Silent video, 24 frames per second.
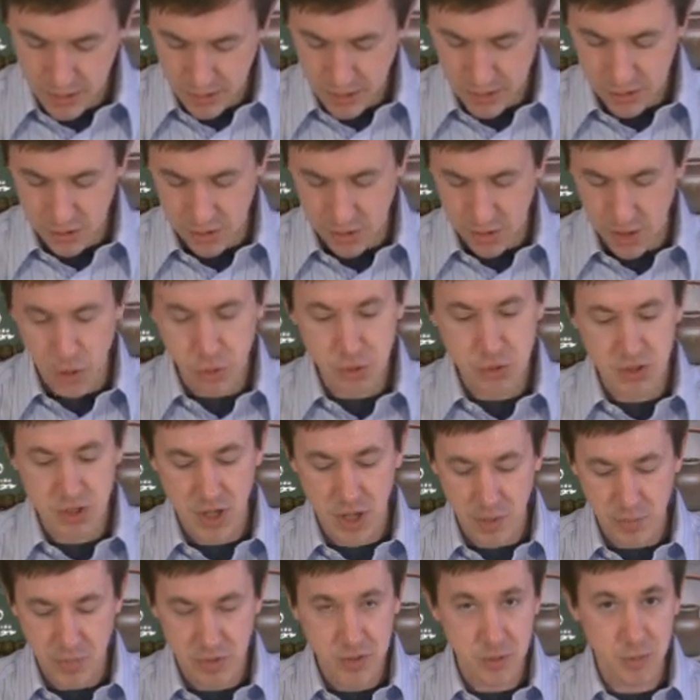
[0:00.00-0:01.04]
closed
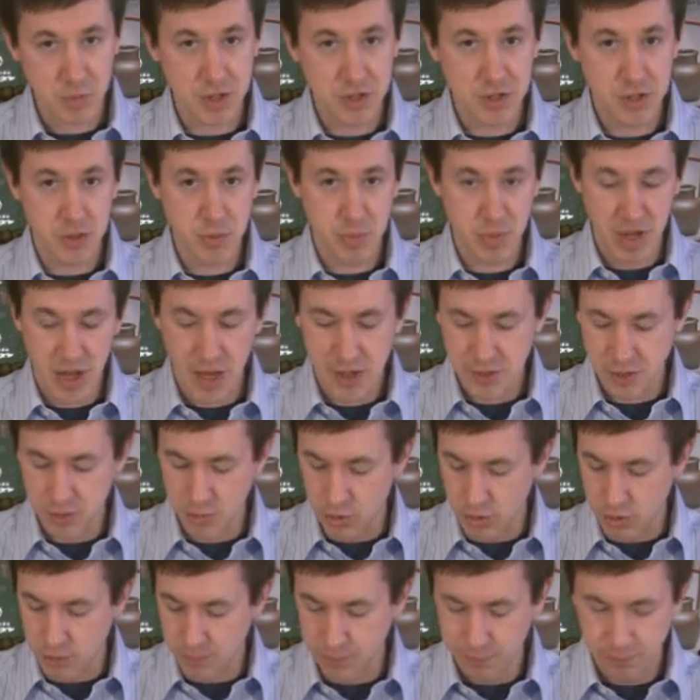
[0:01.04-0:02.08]
up as much as
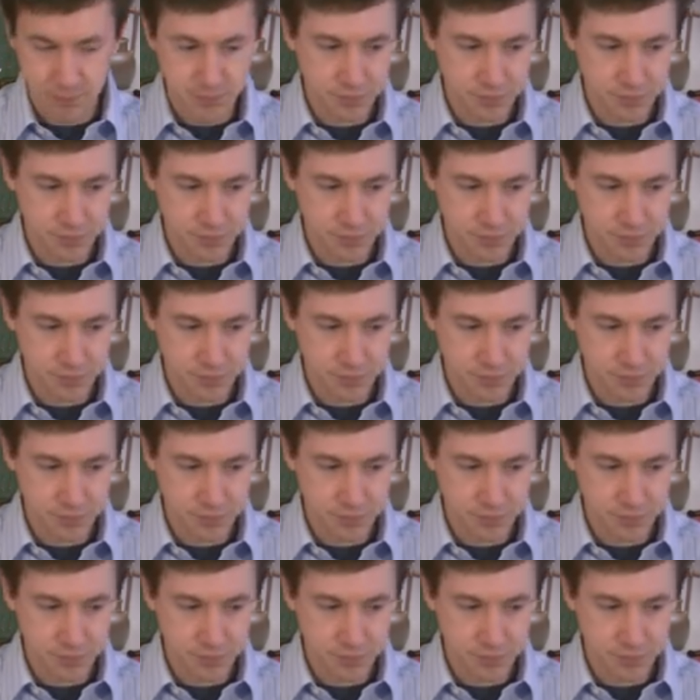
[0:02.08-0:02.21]
possible.